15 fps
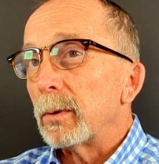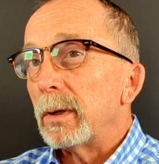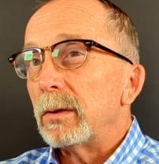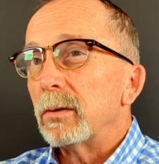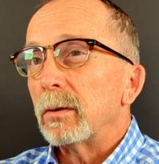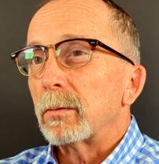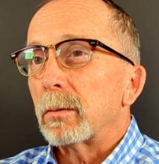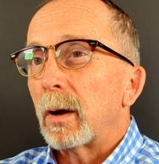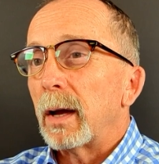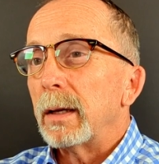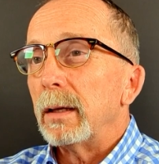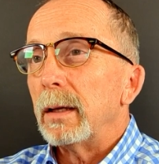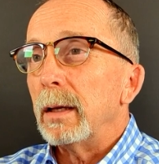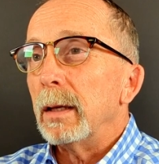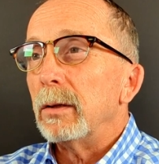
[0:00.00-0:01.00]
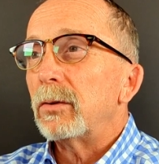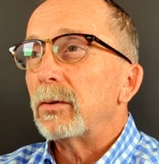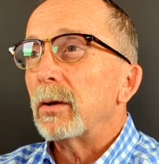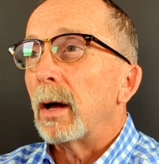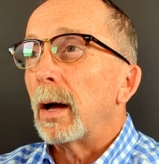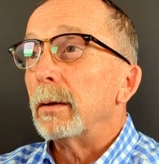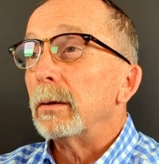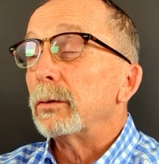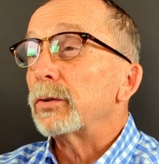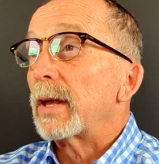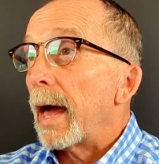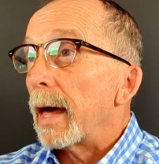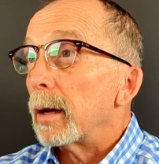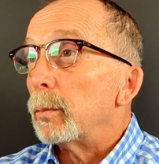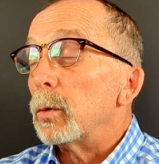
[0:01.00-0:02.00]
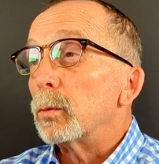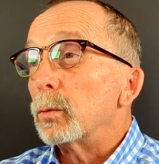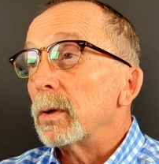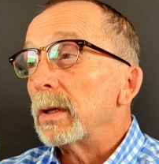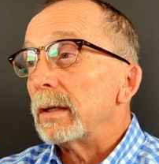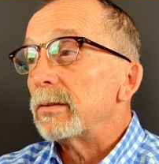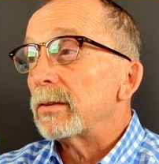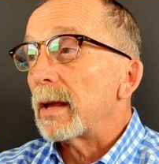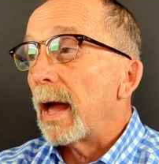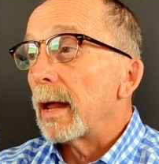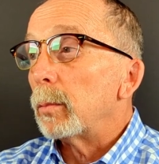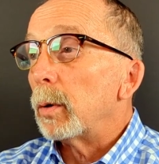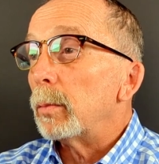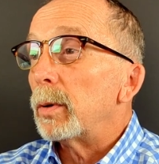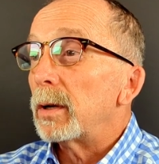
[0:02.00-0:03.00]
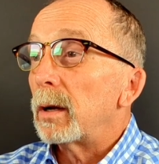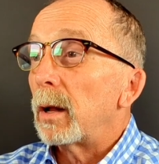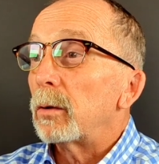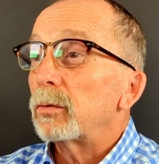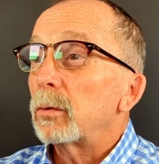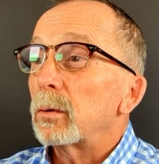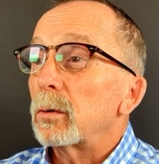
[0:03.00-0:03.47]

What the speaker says: of reasons, right? It's scannable, really scannable, but it also